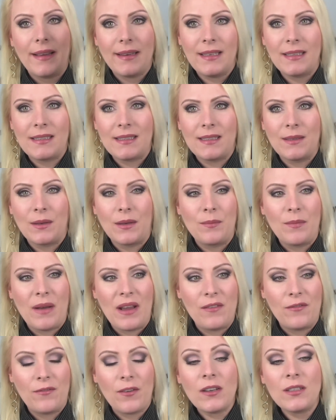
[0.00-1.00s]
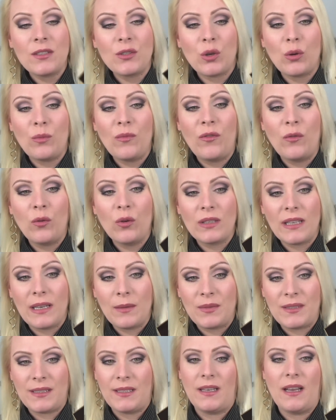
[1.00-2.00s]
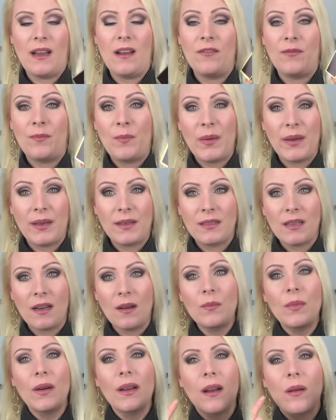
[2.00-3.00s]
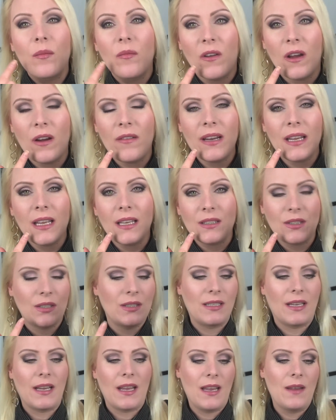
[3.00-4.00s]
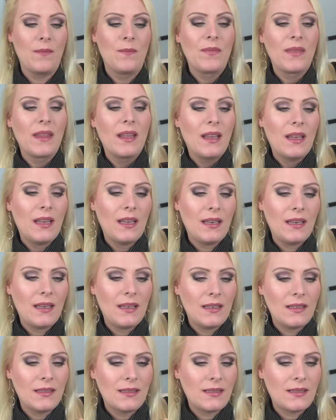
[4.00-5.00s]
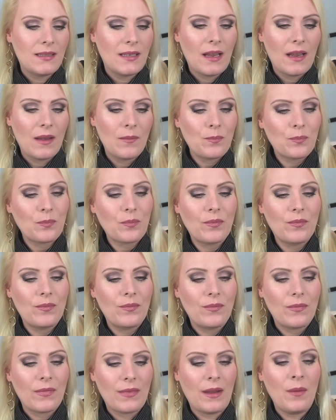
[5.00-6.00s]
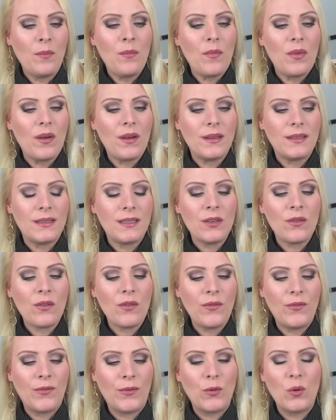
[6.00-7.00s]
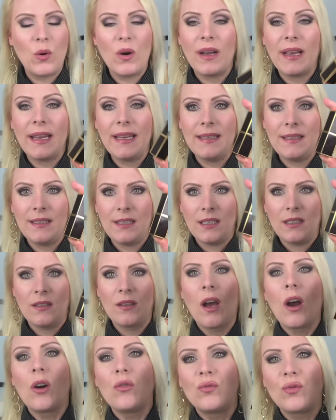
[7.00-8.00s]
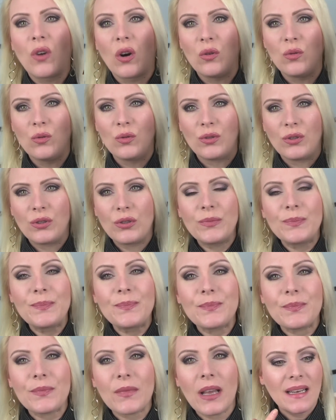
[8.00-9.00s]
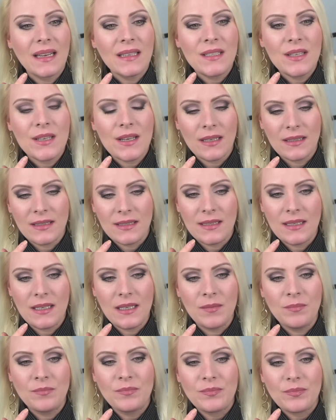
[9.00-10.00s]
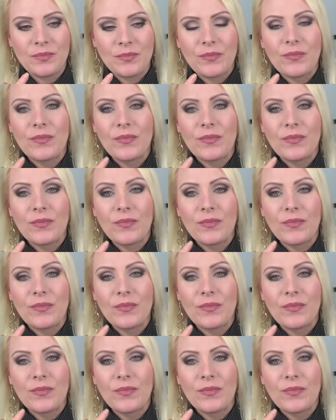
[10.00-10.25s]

and it's the my first Tom Ford lipstick I've picked up and I'm wearing it today. It is number 04 Indian Rose. And as you can see,